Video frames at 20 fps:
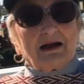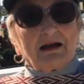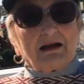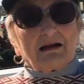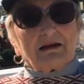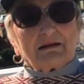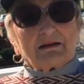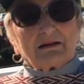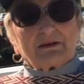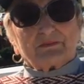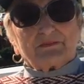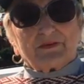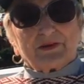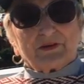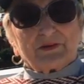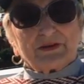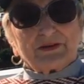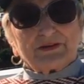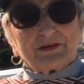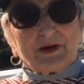Uh,
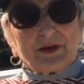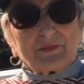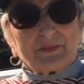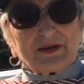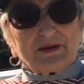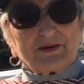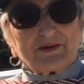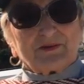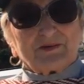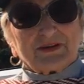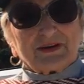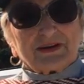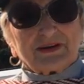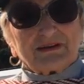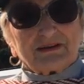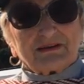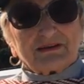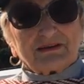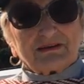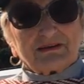very
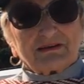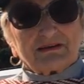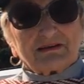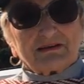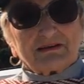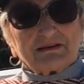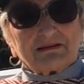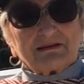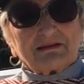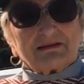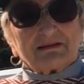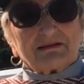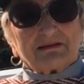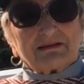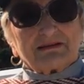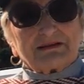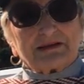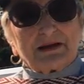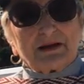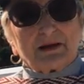domineering.
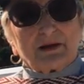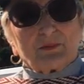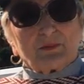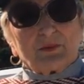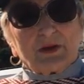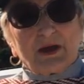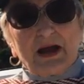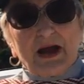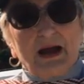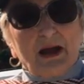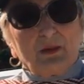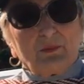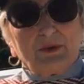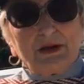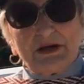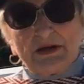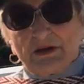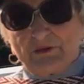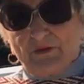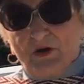Yeah,
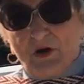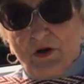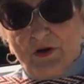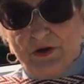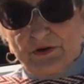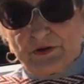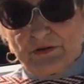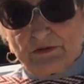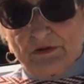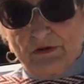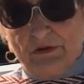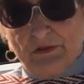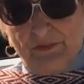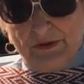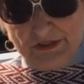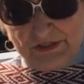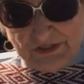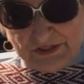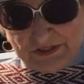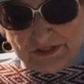we never argued.
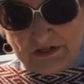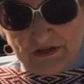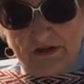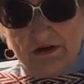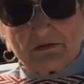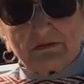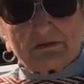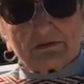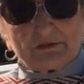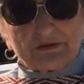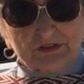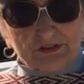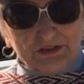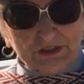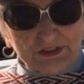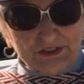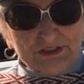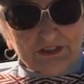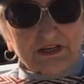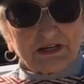We just did what
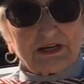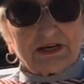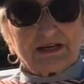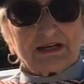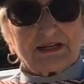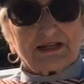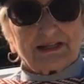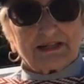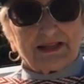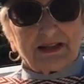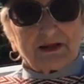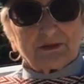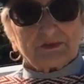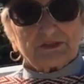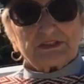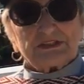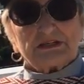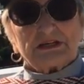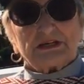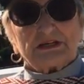she said, and that
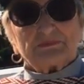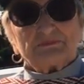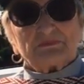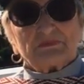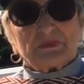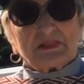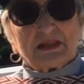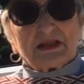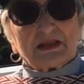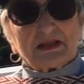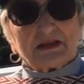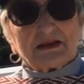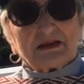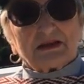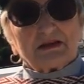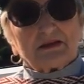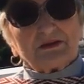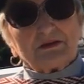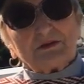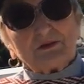was it.
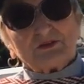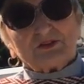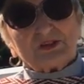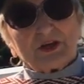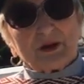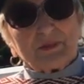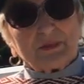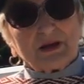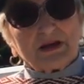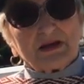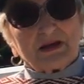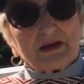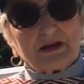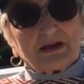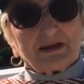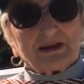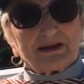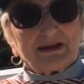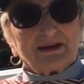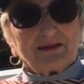Who's coming?
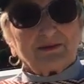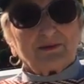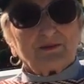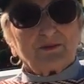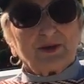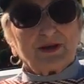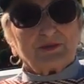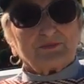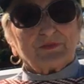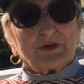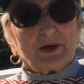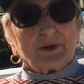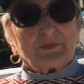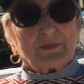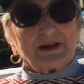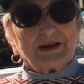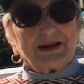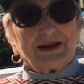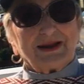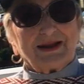Do we have Mike.
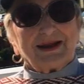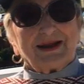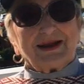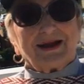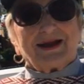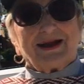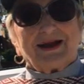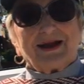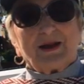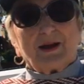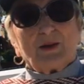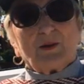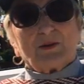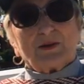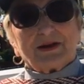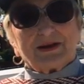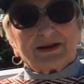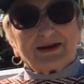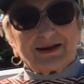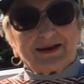company?
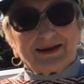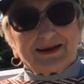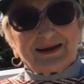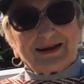Okay.